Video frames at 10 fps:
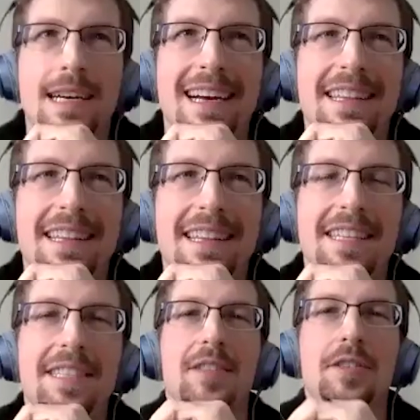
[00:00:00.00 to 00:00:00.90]
I think
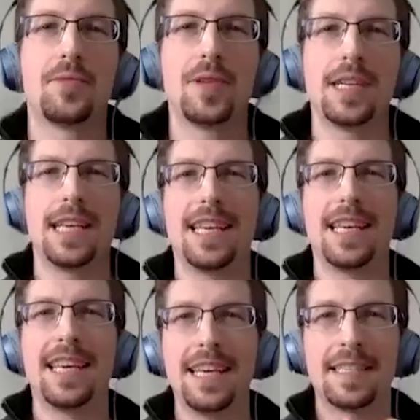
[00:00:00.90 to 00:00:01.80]
this is a really
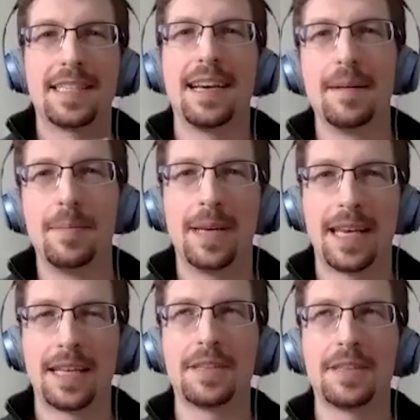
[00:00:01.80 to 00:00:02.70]
key step
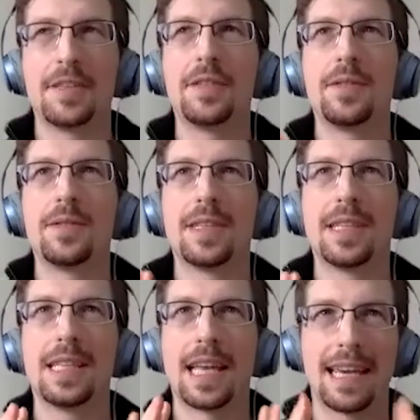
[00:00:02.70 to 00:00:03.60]
into
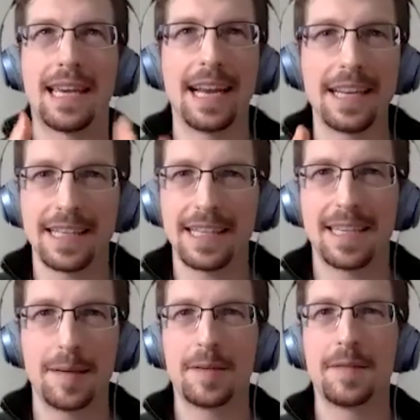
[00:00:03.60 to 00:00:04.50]
like getting these
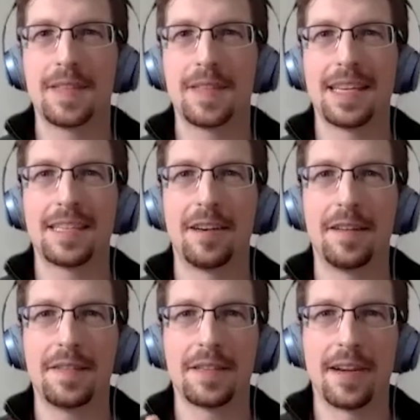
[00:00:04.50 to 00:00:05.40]
types of things
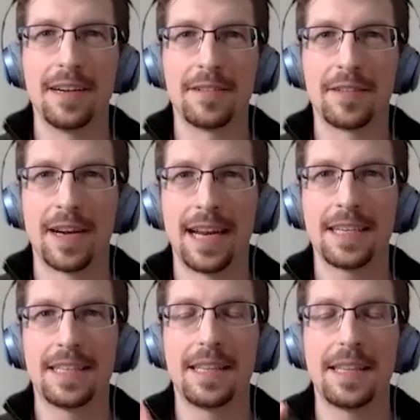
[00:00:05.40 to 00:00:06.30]
off the ground, right?
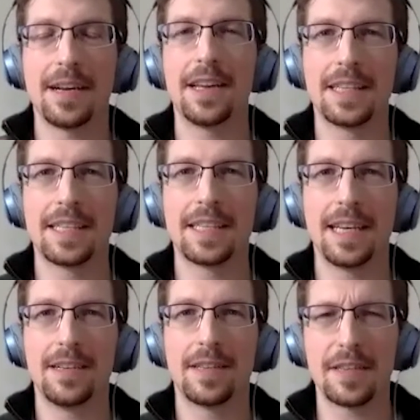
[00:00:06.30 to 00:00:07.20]
Because in theory, this
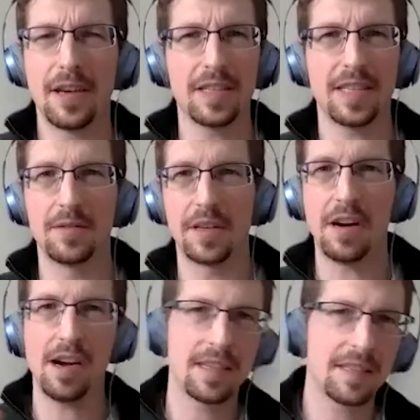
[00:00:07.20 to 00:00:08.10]
all sounds
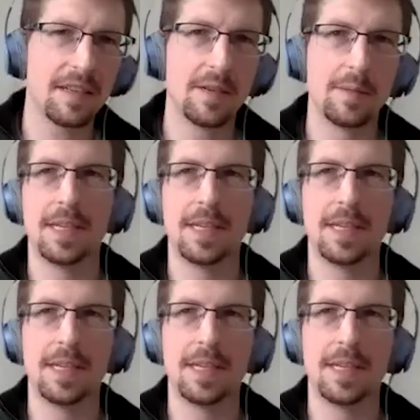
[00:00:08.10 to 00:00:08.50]
awesome.